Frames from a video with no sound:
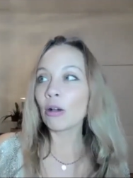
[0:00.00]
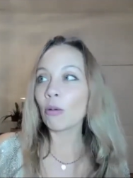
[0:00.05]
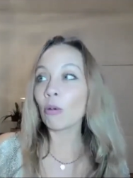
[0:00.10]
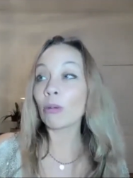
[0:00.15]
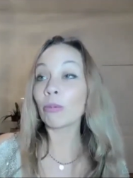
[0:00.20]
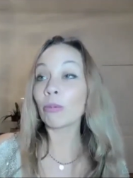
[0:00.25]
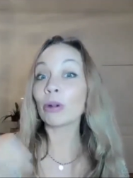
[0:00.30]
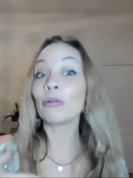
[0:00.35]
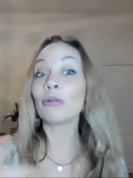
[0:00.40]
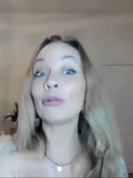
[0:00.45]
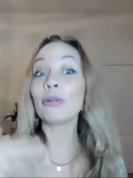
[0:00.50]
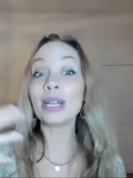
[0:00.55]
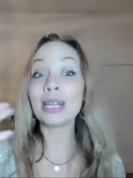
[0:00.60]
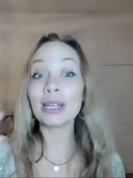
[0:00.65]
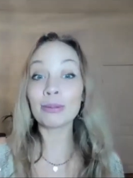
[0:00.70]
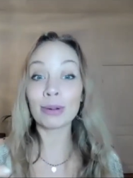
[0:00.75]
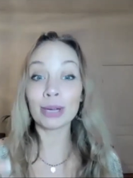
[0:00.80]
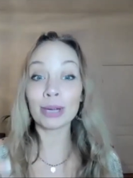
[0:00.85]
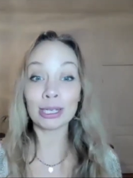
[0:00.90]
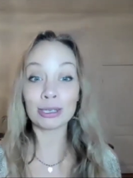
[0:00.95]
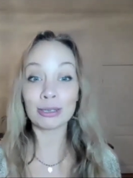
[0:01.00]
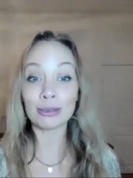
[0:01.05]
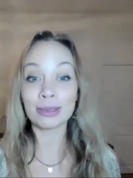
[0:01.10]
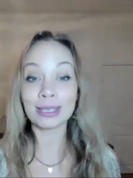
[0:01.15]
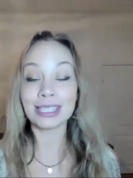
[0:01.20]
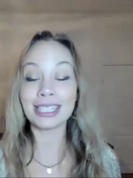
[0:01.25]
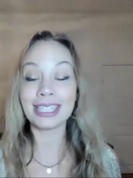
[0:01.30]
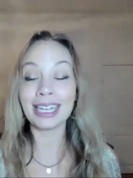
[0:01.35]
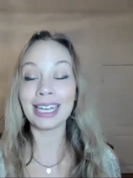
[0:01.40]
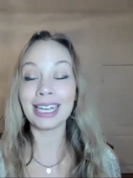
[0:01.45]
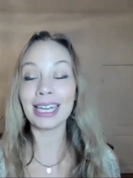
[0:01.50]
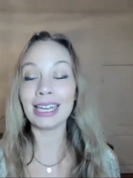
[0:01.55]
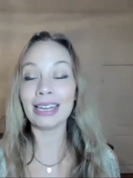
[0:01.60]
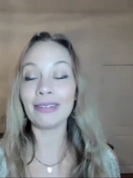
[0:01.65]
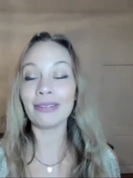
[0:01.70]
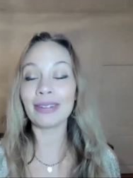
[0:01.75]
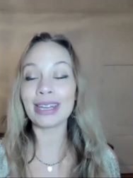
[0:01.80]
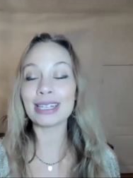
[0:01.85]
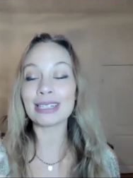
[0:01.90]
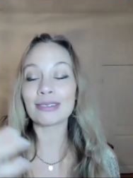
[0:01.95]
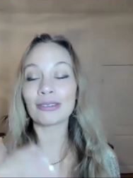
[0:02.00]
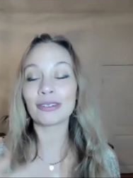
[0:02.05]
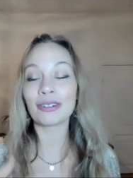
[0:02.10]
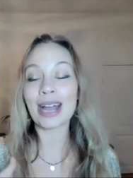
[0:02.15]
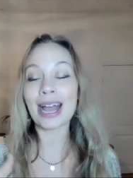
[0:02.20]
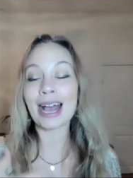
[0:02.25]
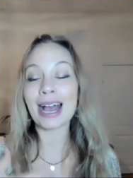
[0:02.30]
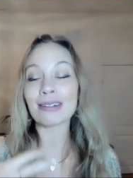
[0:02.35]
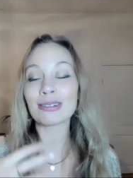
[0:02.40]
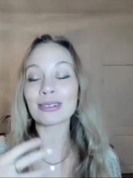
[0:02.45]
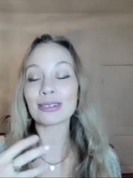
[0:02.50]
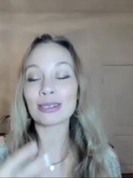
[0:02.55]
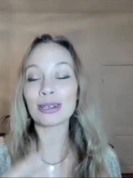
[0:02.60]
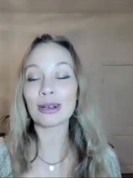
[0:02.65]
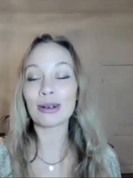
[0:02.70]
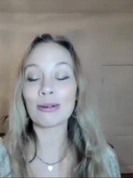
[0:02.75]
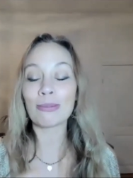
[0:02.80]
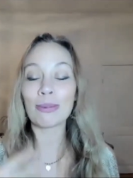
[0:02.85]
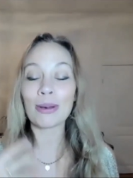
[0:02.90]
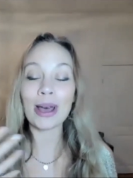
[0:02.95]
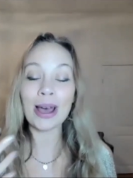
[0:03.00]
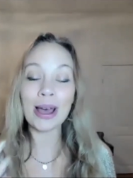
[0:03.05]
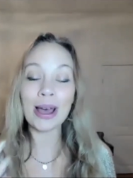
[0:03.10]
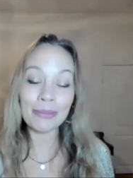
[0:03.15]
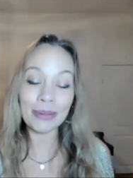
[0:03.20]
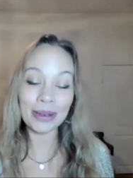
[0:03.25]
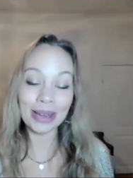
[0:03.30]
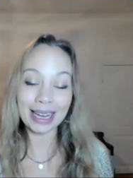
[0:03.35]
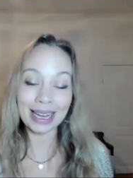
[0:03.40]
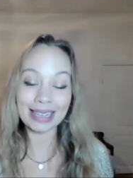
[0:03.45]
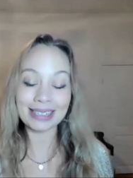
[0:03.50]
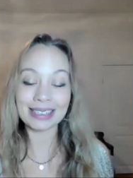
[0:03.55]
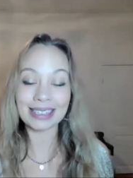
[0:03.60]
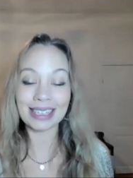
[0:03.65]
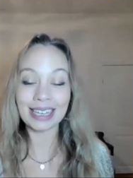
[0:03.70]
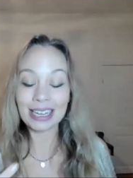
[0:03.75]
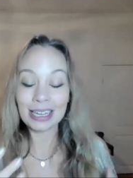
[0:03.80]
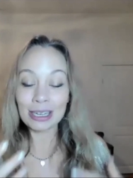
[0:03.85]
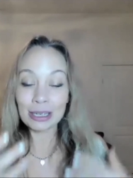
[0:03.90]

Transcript: what we're really wanting to achieve is for our soul purpose